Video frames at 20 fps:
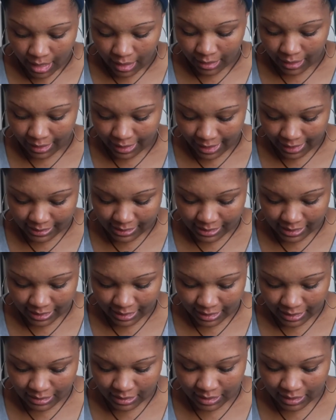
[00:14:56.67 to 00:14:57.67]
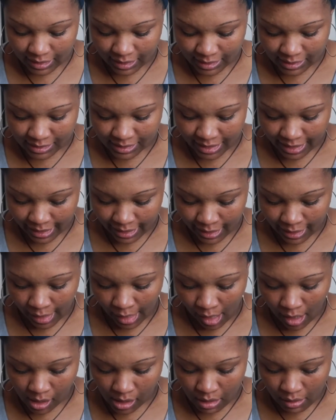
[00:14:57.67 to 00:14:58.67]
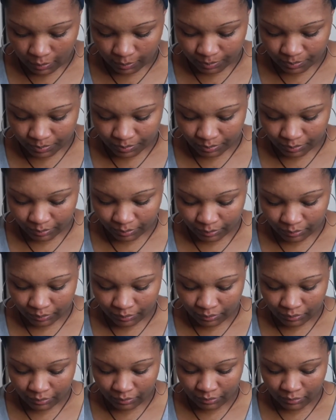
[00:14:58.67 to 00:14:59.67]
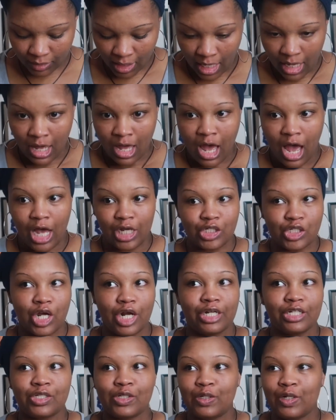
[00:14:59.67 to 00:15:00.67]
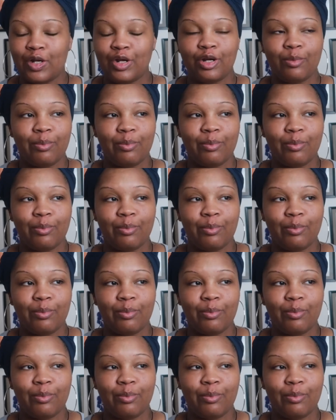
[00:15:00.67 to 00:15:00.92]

the next thing is that I started to learn